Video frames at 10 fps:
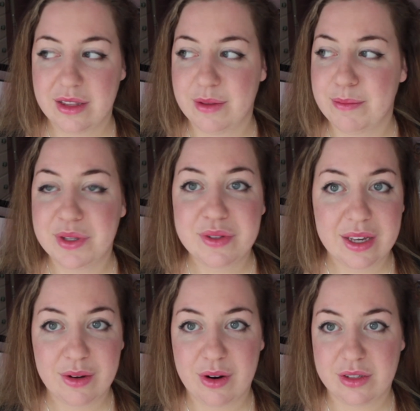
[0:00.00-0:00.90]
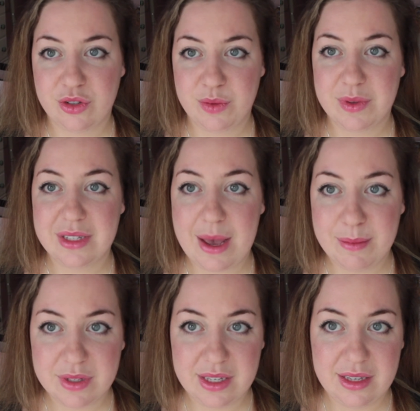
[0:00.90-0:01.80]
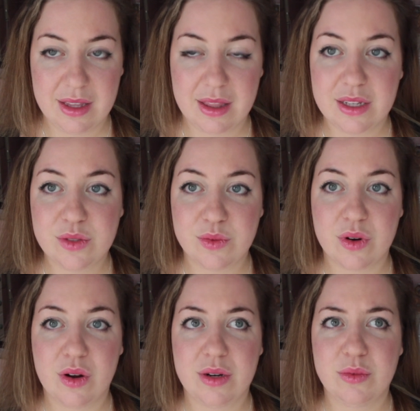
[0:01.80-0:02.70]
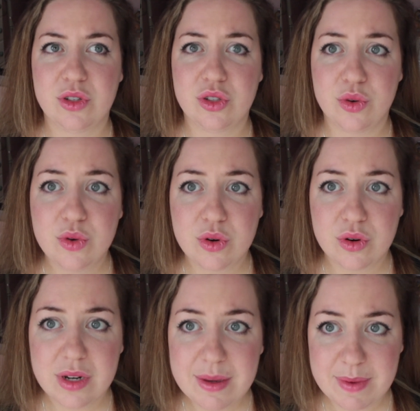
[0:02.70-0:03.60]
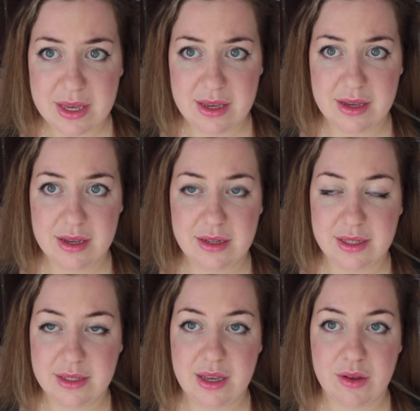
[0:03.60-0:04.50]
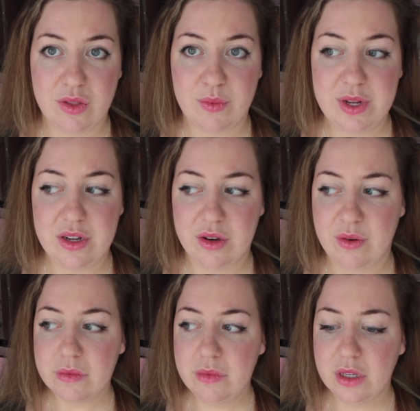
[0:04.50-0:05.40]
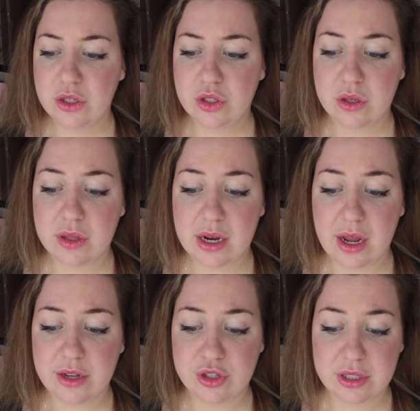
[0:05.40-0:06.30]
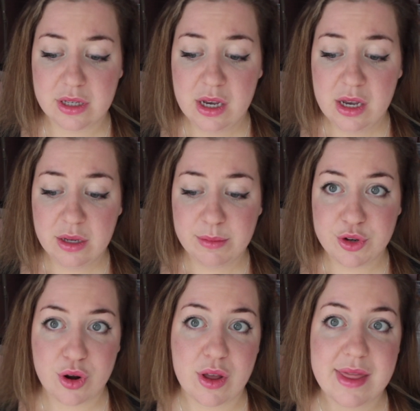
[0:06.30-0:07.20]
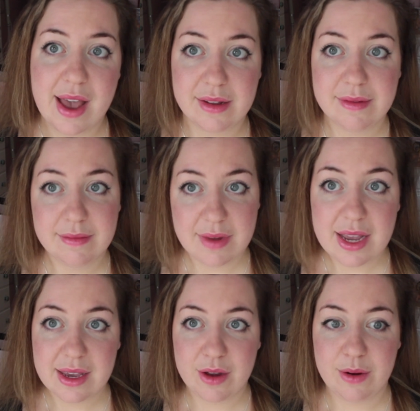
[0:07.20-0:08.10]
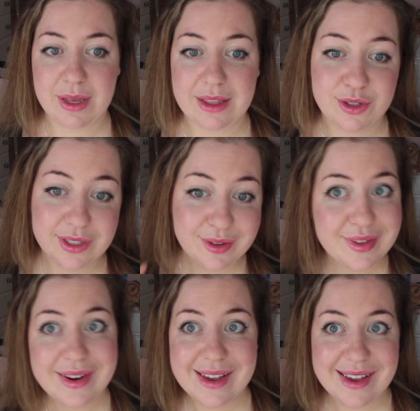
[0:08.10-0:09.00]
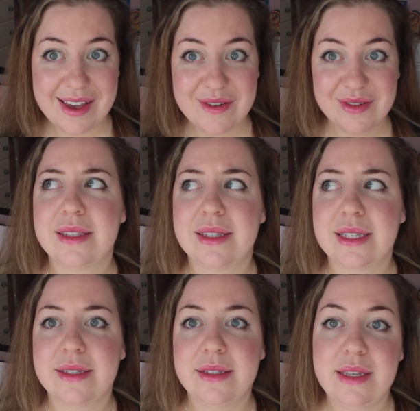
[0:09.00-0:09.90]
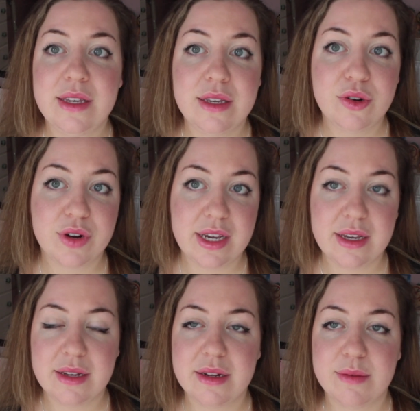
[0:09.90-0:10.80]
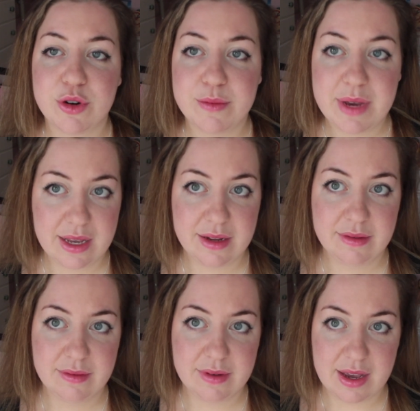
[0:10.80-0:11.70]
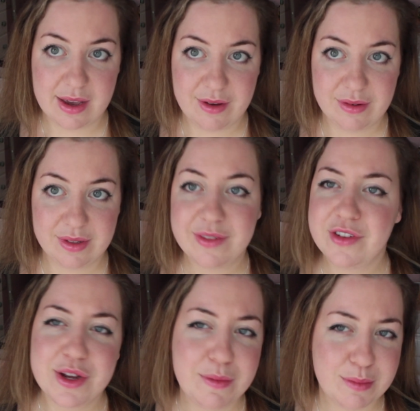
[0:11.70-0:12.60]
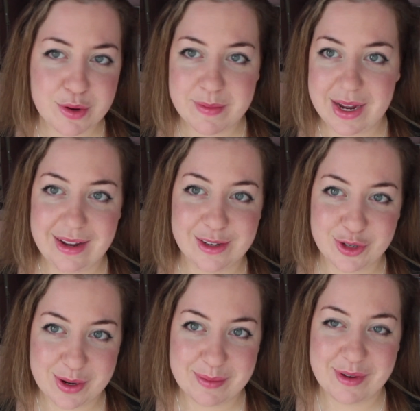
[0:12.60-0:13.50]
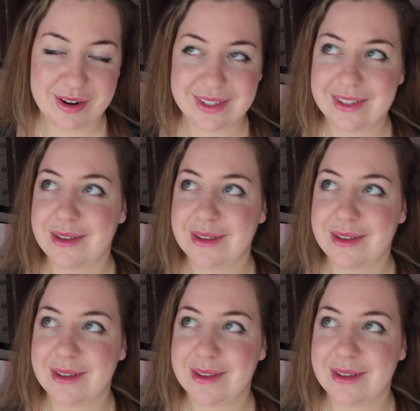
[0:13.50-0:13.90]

The building across the street was empty. The lights were on. It was so creepy to see out the window. So then I just put on that nightgown. I'm like, there's still a nightgown. It's a sea green mermaid nightgown. It's a very mermaidy trip, honestly.